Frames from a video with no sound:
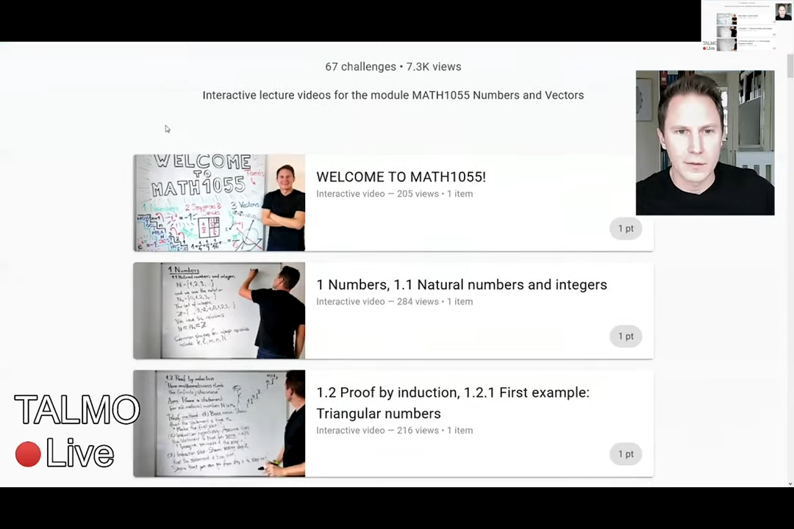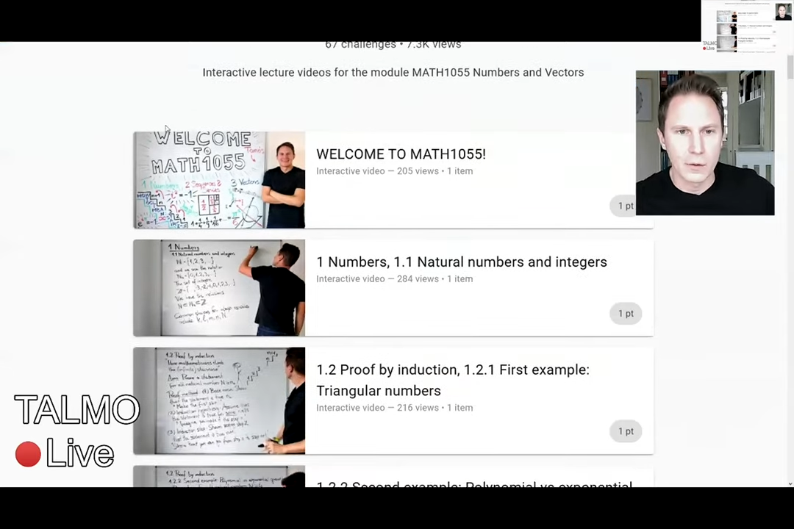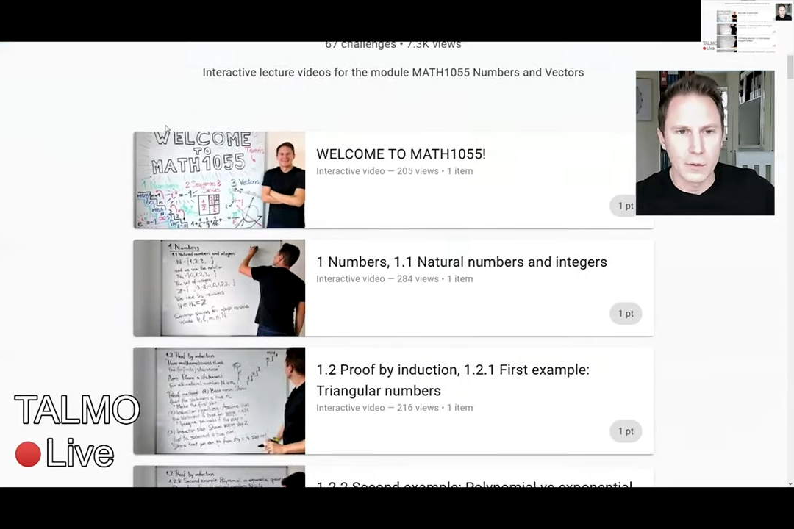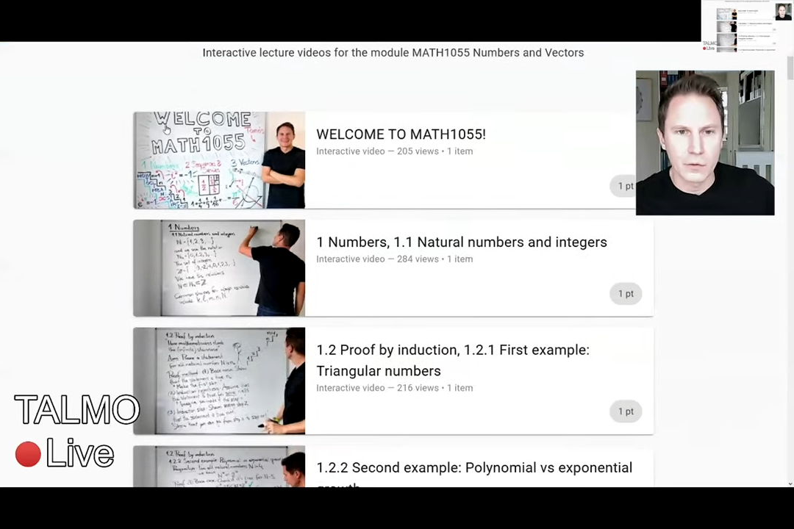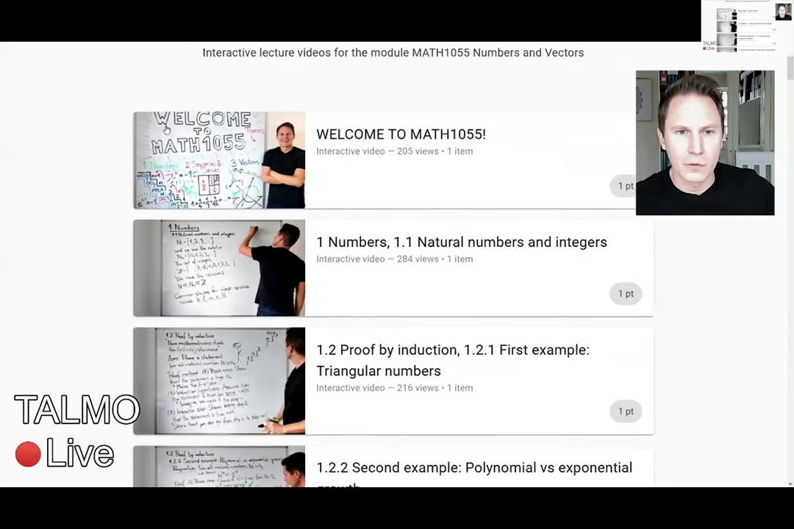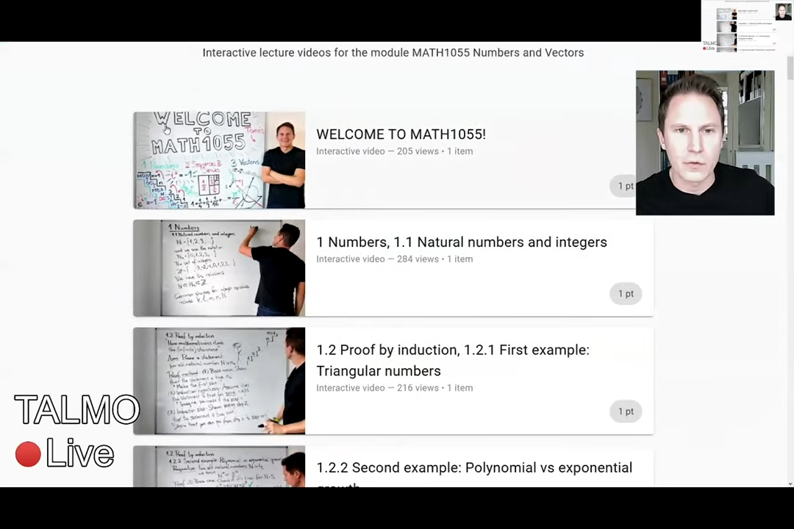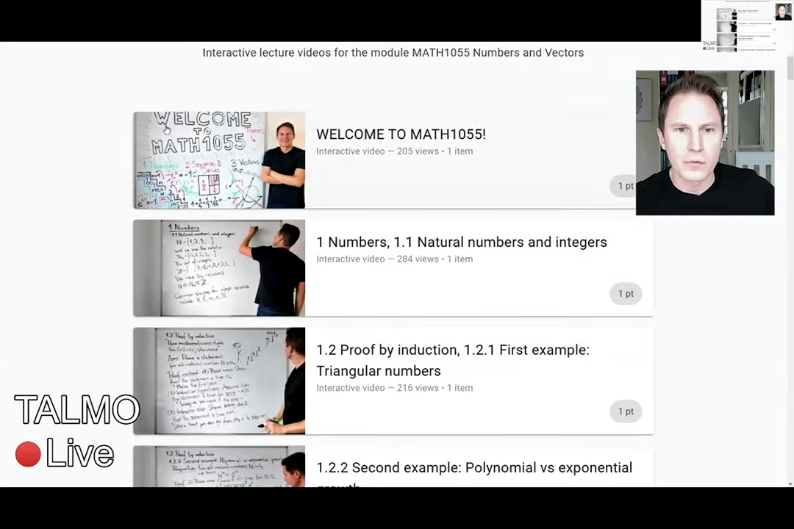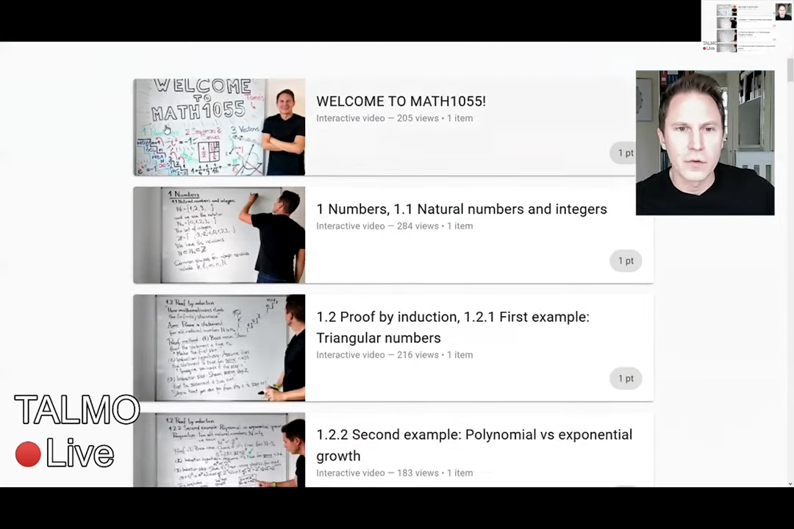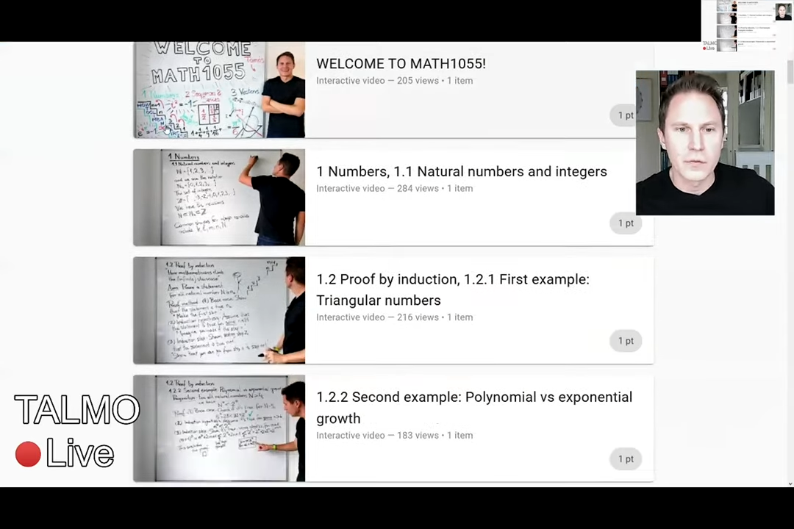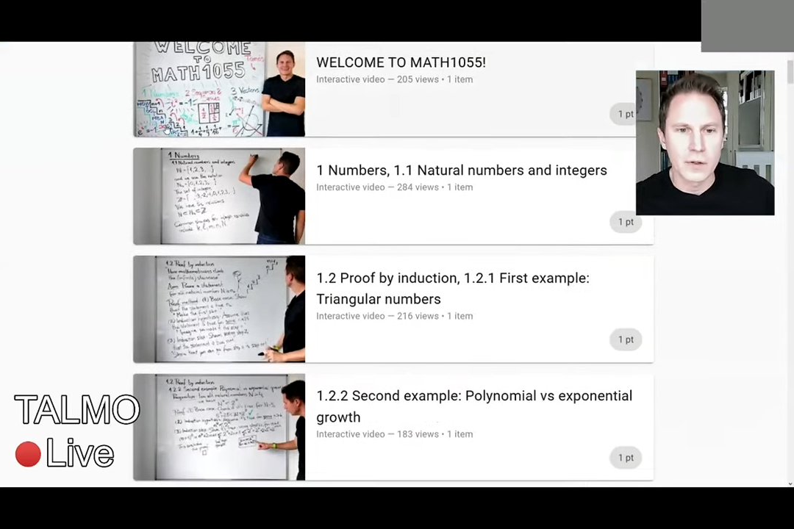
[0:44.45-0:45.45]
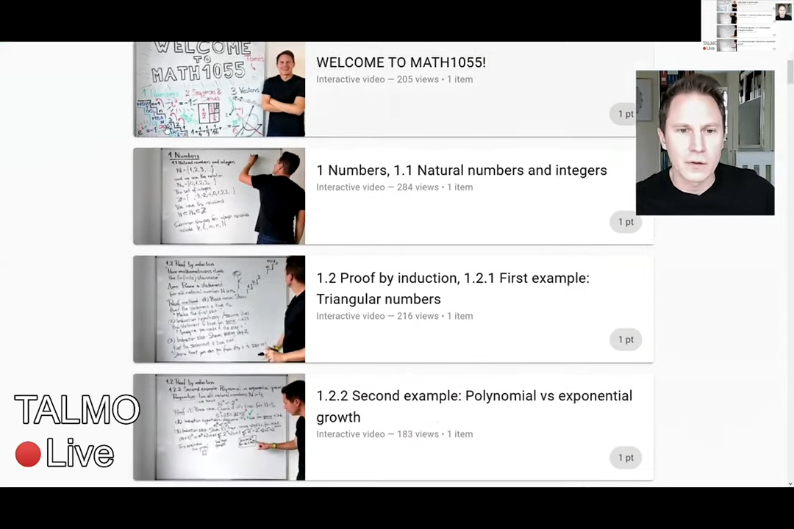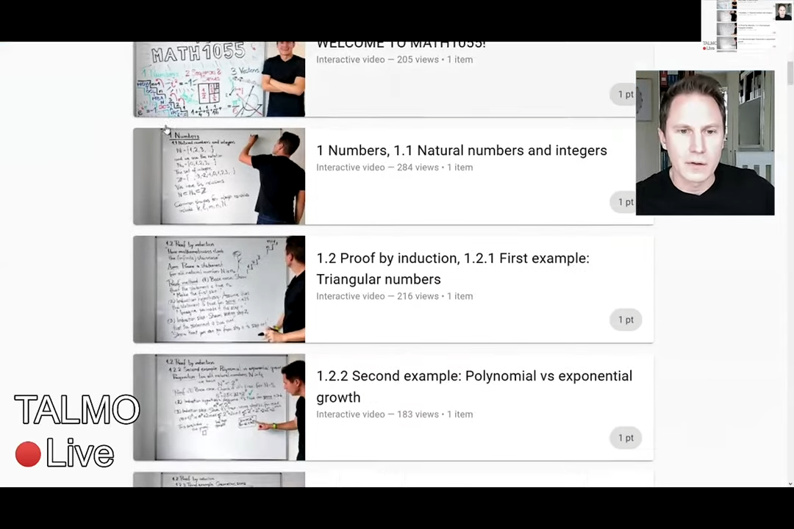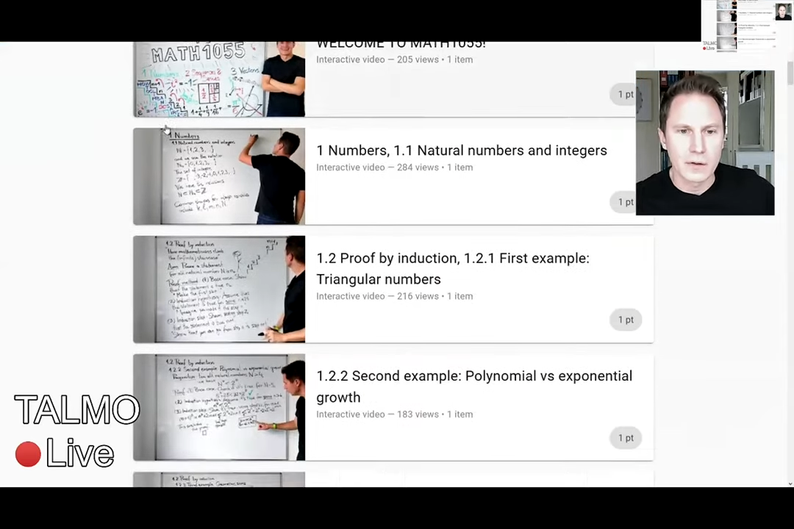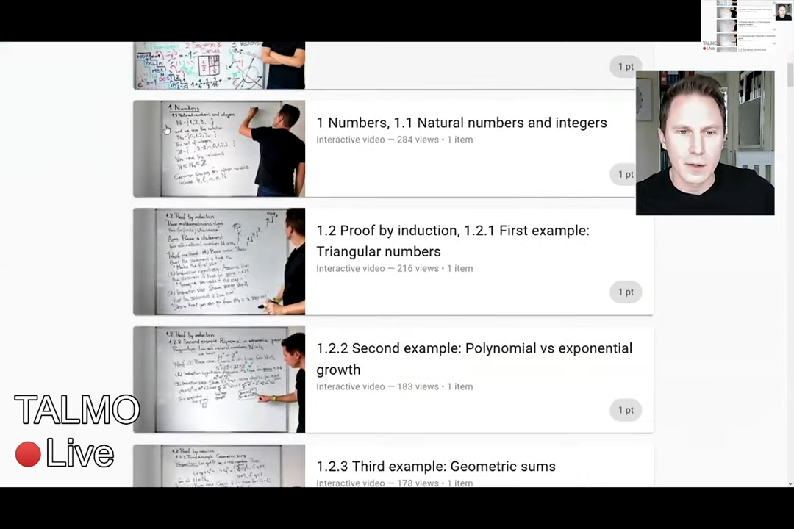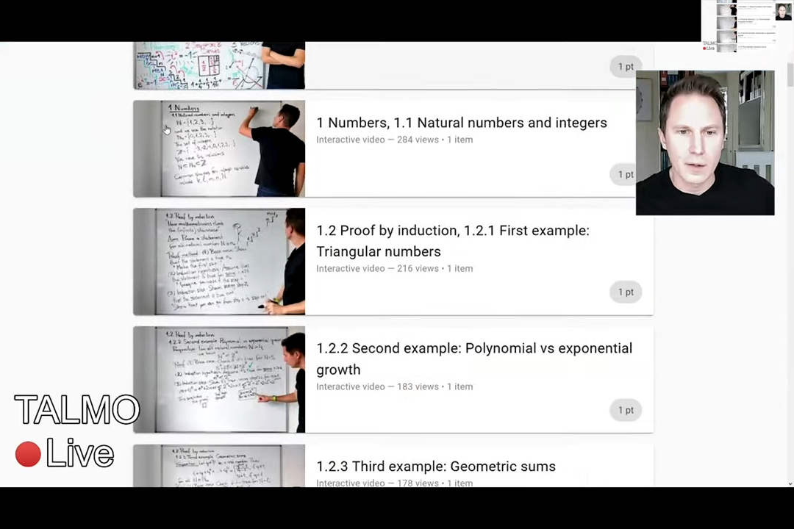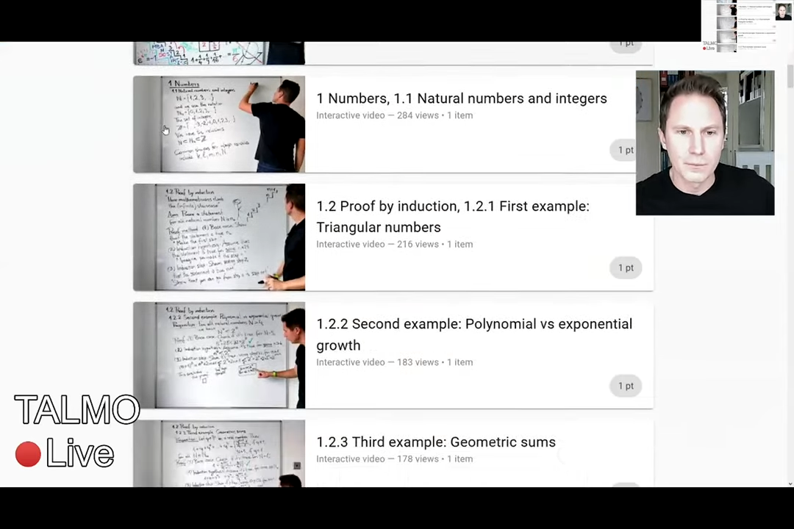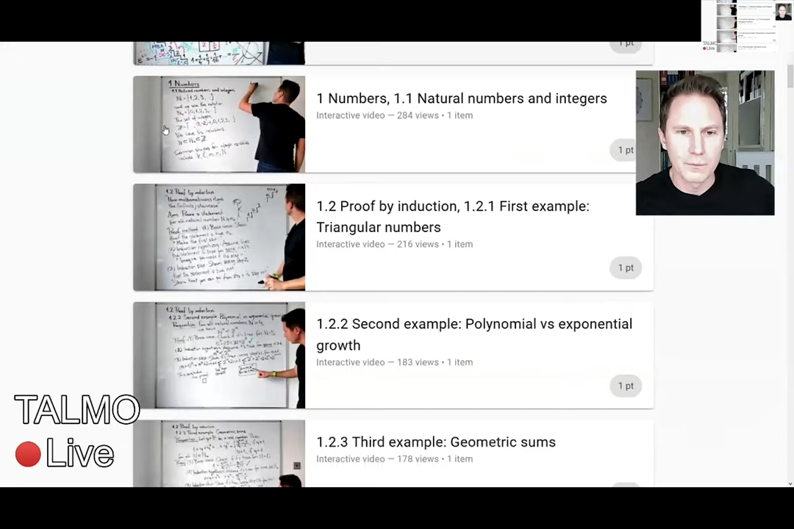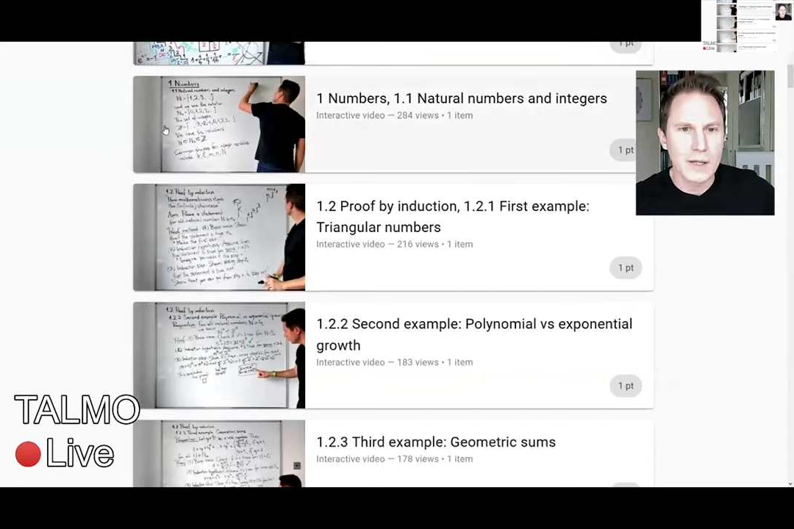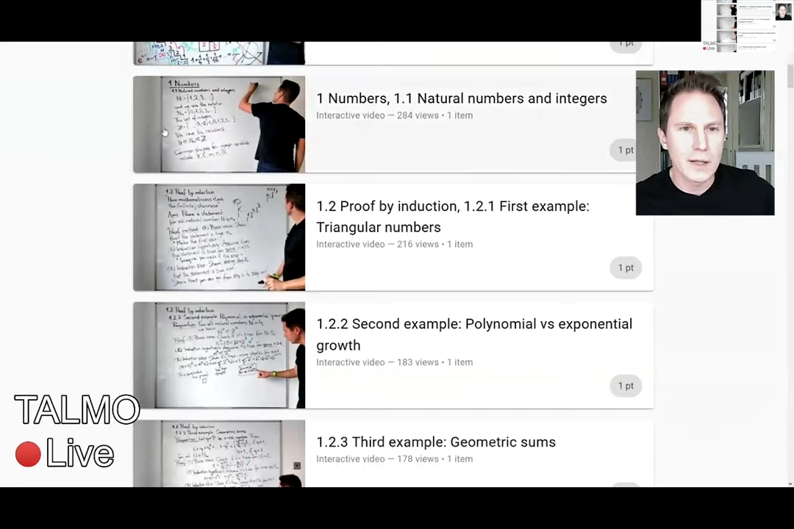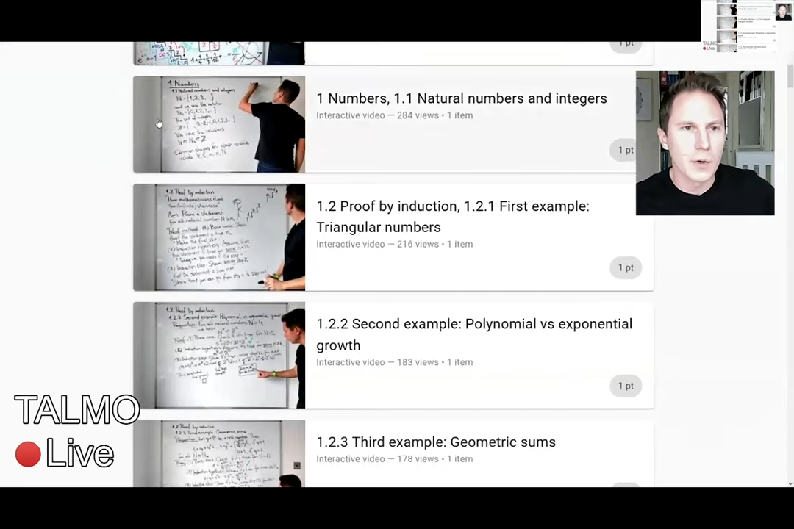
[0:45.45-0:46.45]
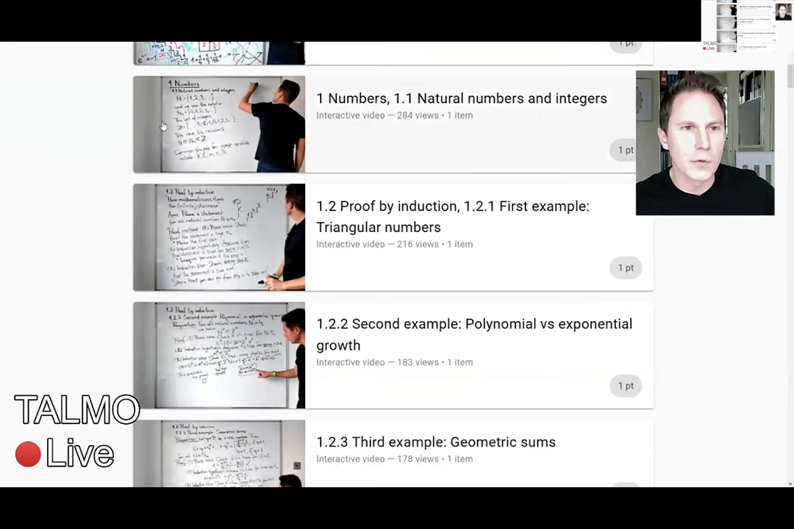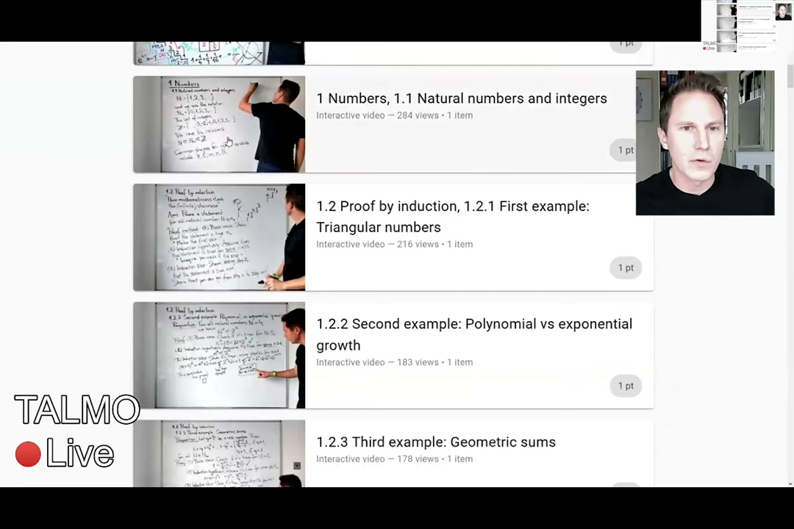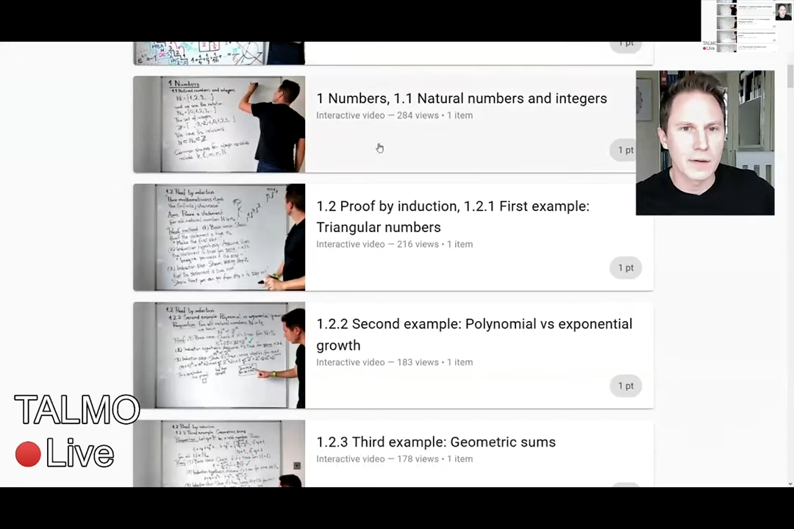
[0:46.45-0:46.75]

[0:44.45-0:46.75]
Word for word: all sorts of different uh, videos.